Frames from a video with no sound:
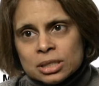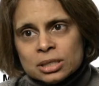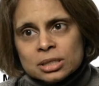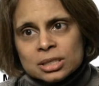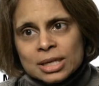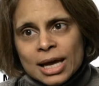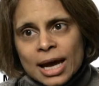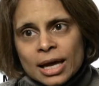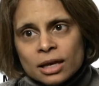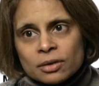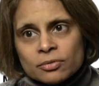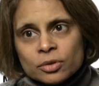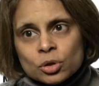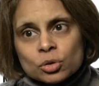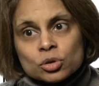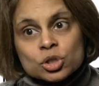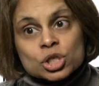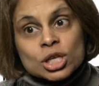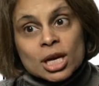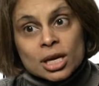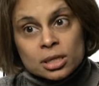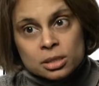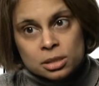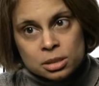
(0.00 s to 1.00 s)
scan of your
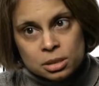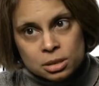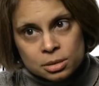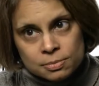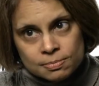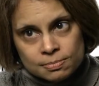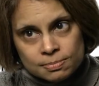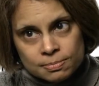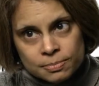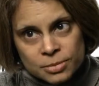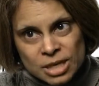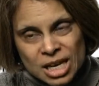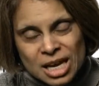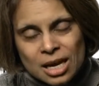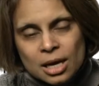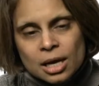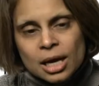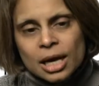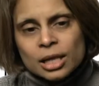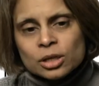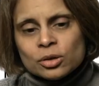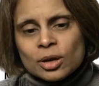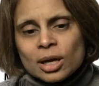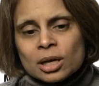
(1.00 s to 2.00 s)
chest.
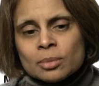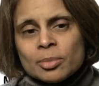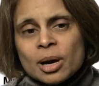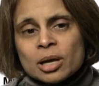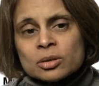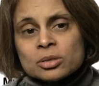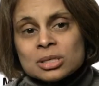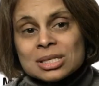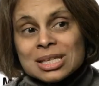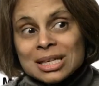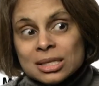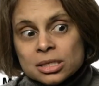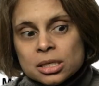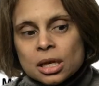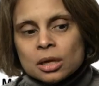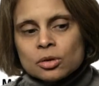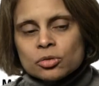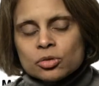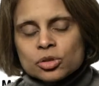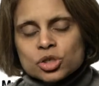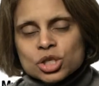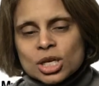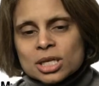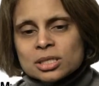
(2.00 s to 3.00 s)
And you get about
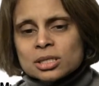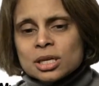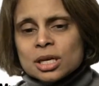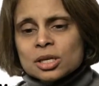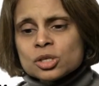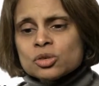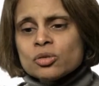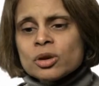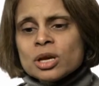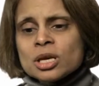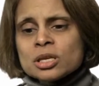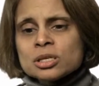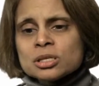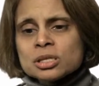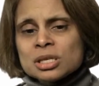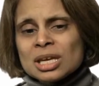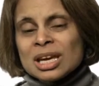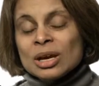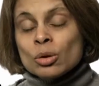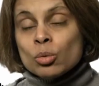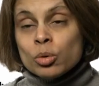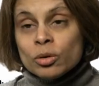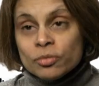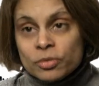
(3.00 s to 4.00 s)
600 chest X-rays
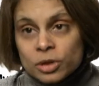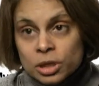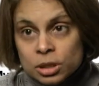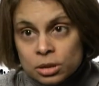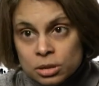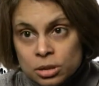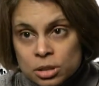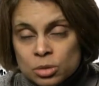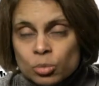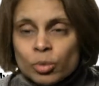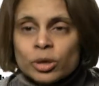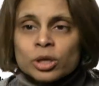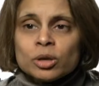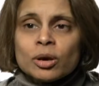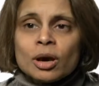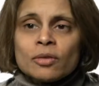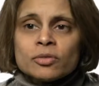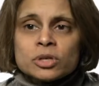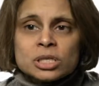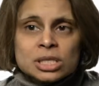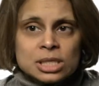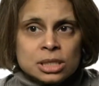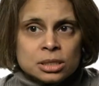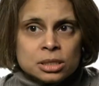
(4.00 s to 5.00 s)
equivalent when you have
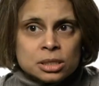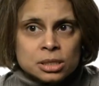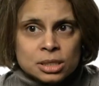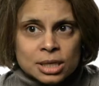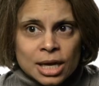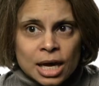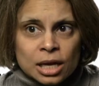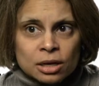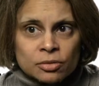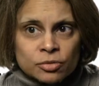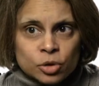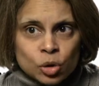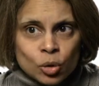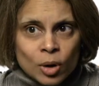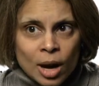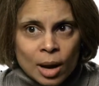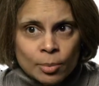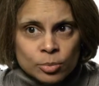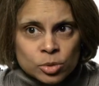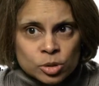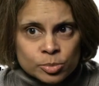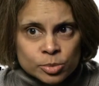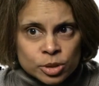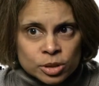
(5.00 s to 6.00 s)
a CT scan of your
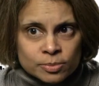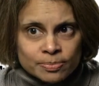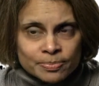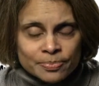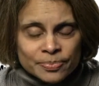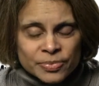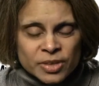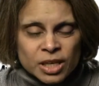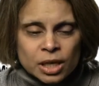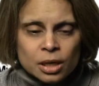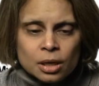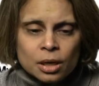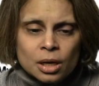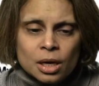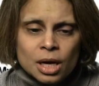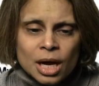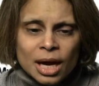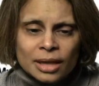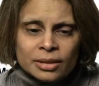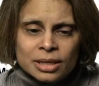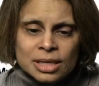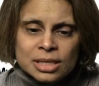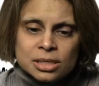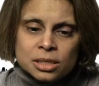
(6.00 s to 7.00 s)
abdomen.
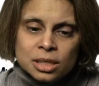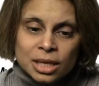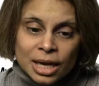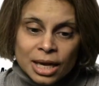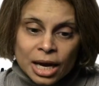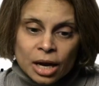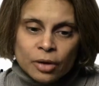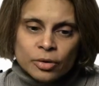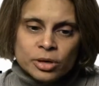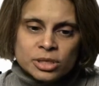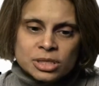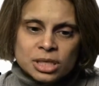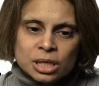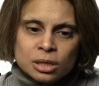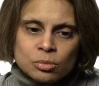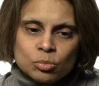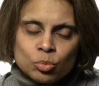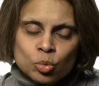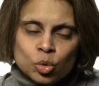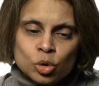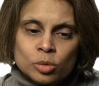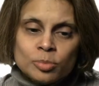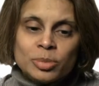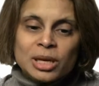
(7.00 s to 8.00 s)
And these are the areas that
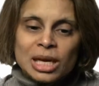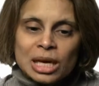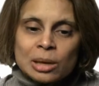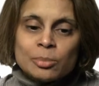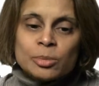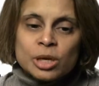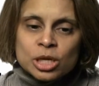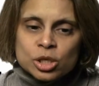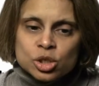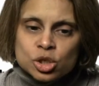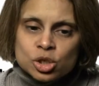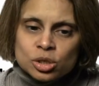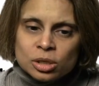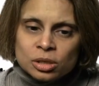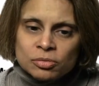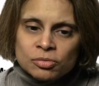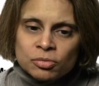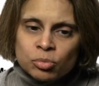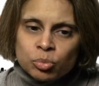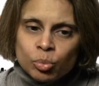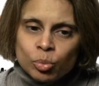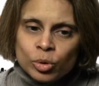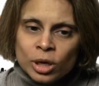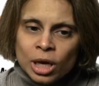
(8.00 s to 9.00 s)
would be imaged if
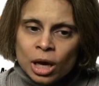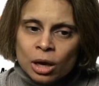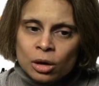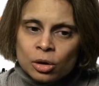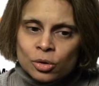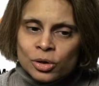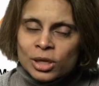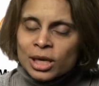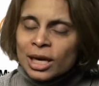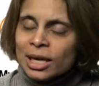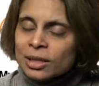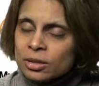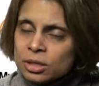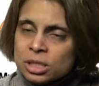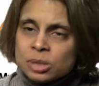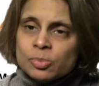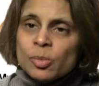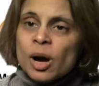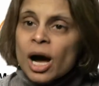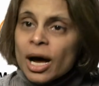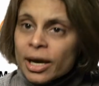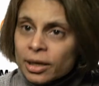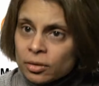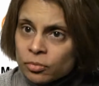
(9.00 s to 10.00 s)
we are looking at the
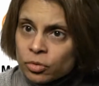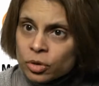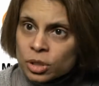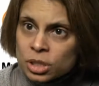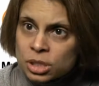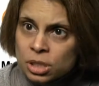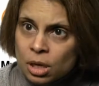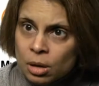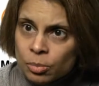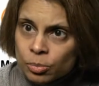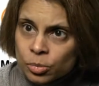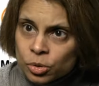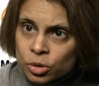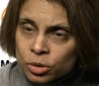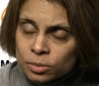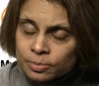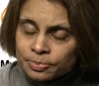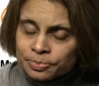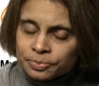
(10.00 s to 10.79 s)
spine, for example.